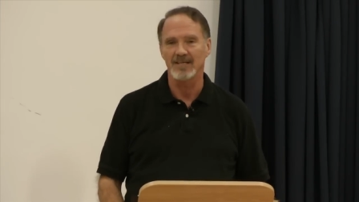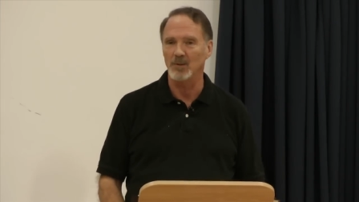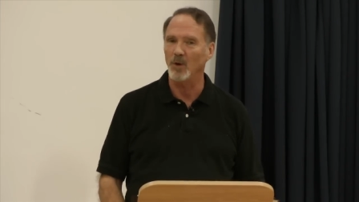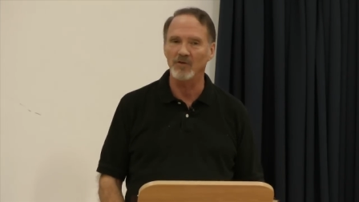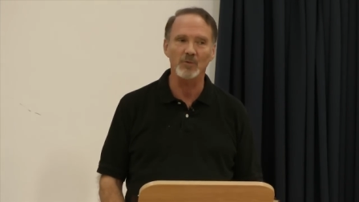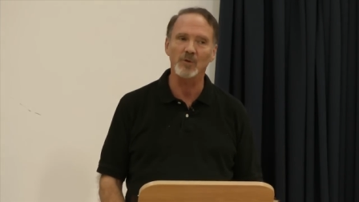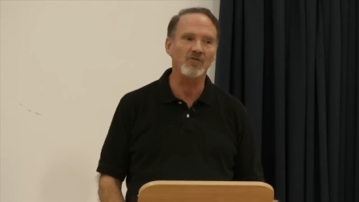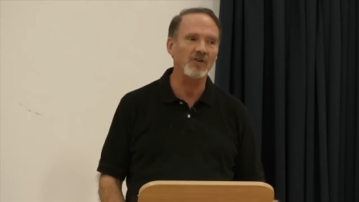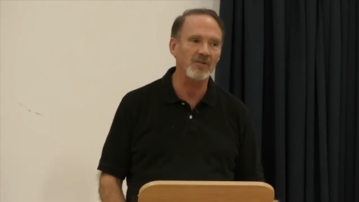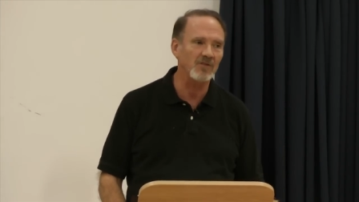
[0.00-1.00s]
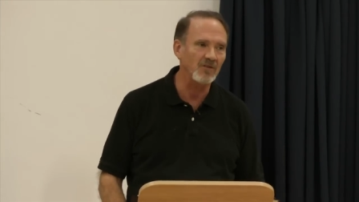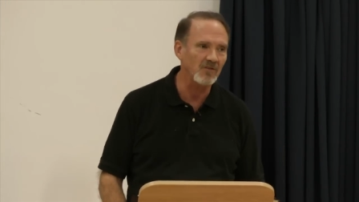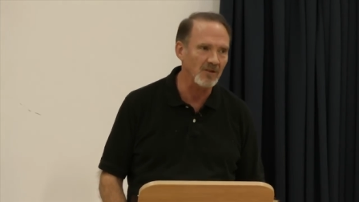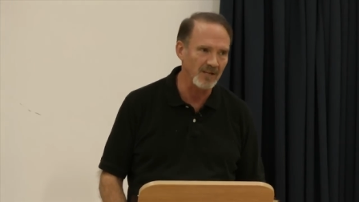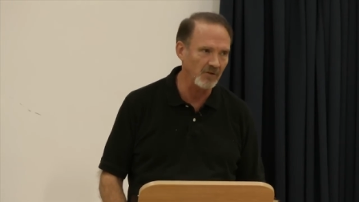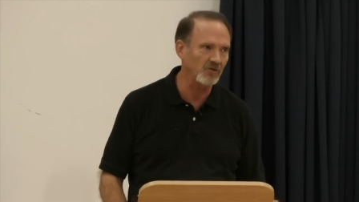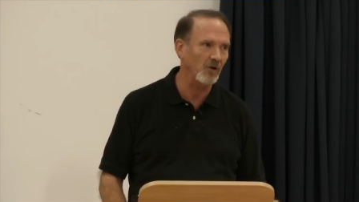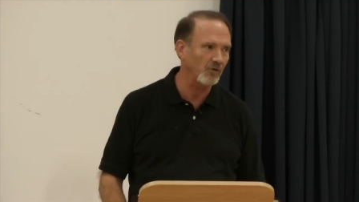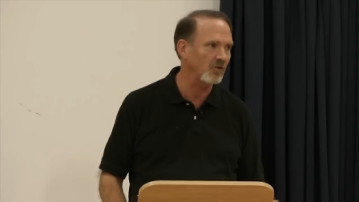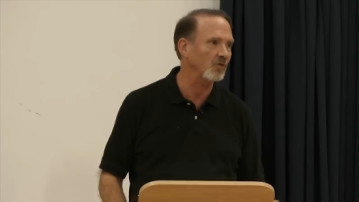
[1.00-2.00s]
It wasn't with Jesus, and He
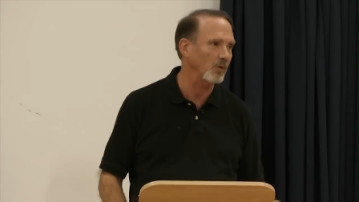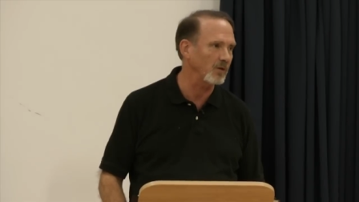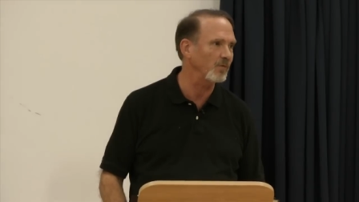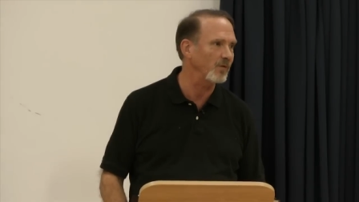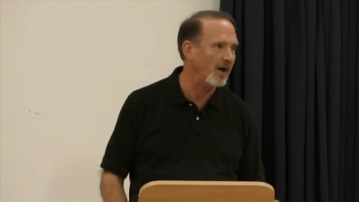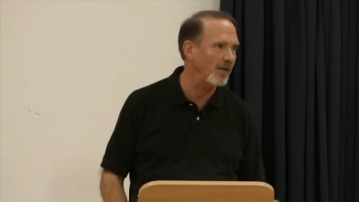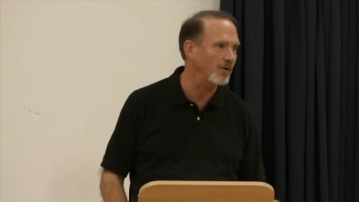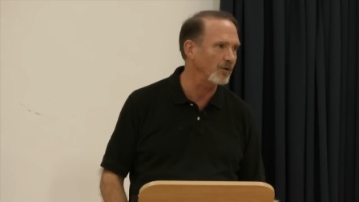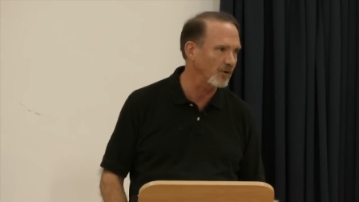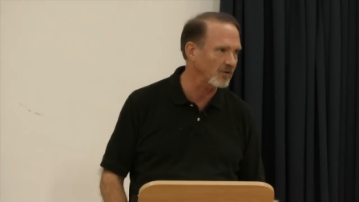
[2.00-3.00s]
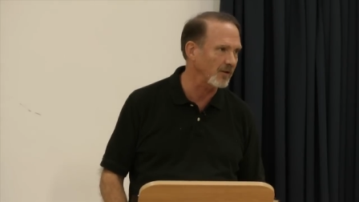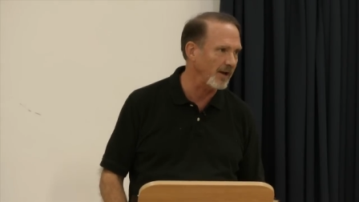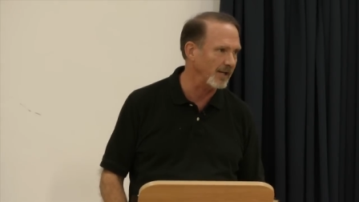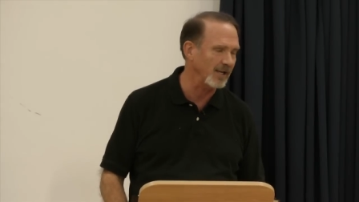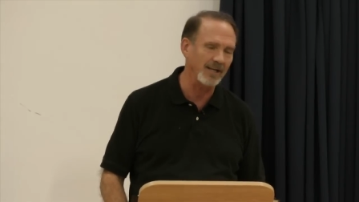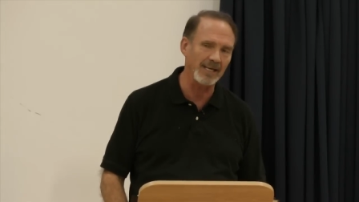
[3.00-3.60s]
shows us what the Father looks like.